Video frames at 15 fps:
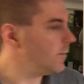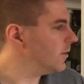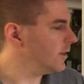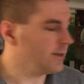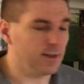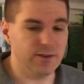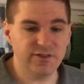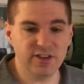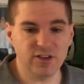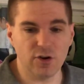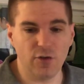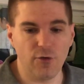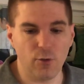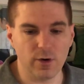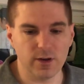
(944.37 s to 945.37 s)
San
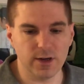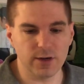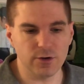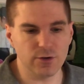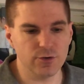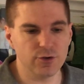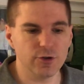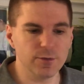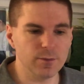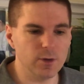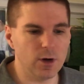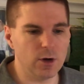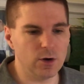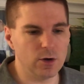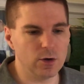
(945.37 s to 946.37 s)
Francisco 49ers
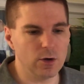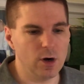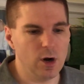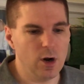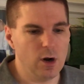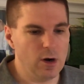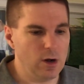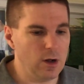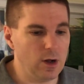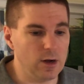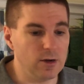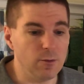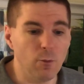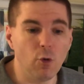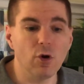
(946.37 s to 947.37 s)
are
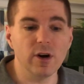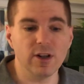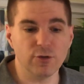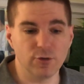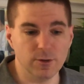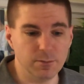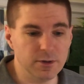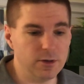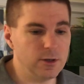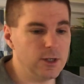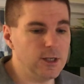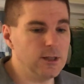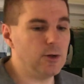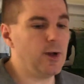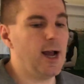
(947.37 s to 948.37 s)
more or less
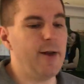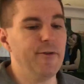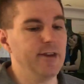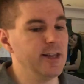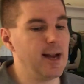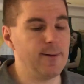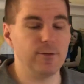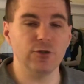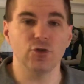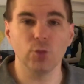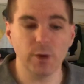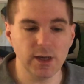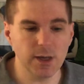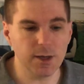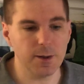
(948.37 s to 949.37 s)
rebuilding. They're having an average
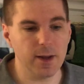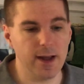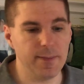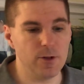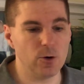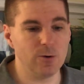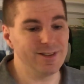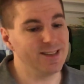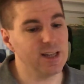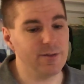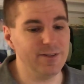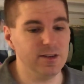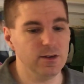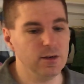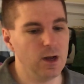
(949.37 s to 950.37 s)
week, and they're
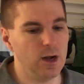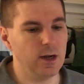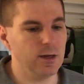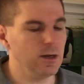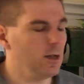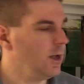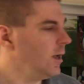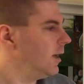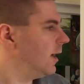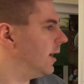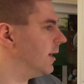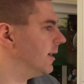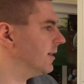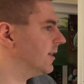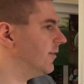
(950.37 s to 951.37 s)
7-9.
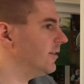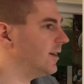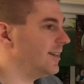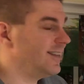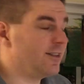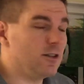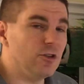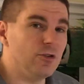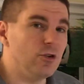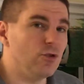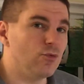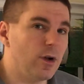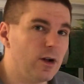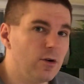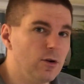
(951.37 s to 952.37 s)
7-9 is a losing
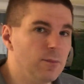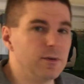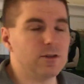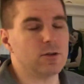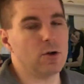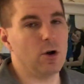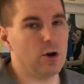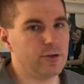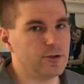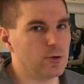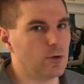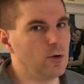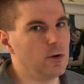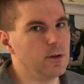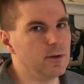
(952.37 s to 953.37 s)
record, but it's
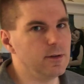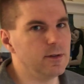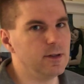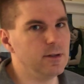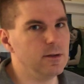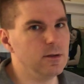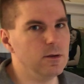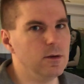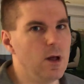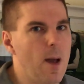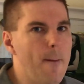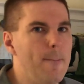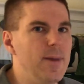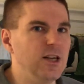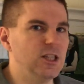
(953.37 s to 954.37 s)
also early in the season.
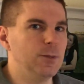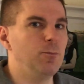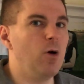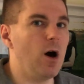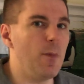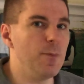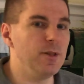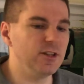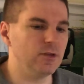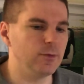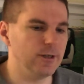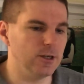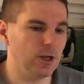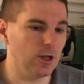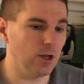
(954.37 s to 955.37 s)
Based upon this
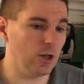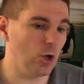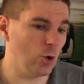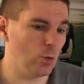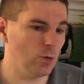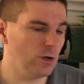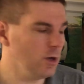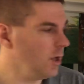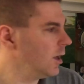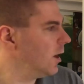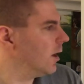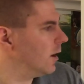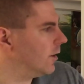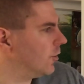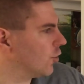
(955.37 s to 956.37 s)
week alone,
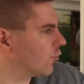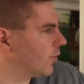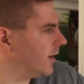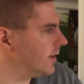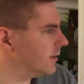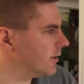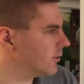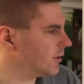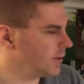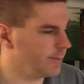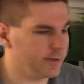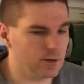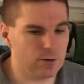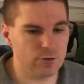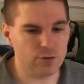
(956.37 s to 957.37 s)
they're right there in the
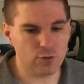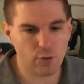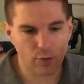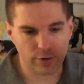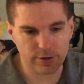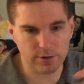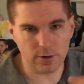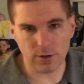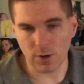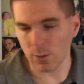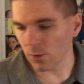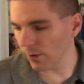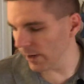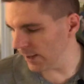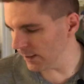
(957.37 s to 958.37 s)
middle, towards the
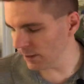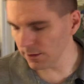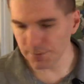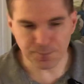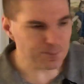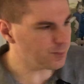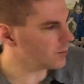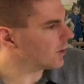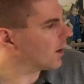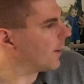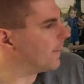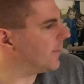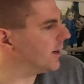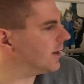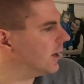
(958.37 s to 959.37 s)
lower end.
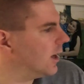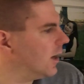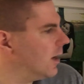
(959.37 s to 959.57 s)
But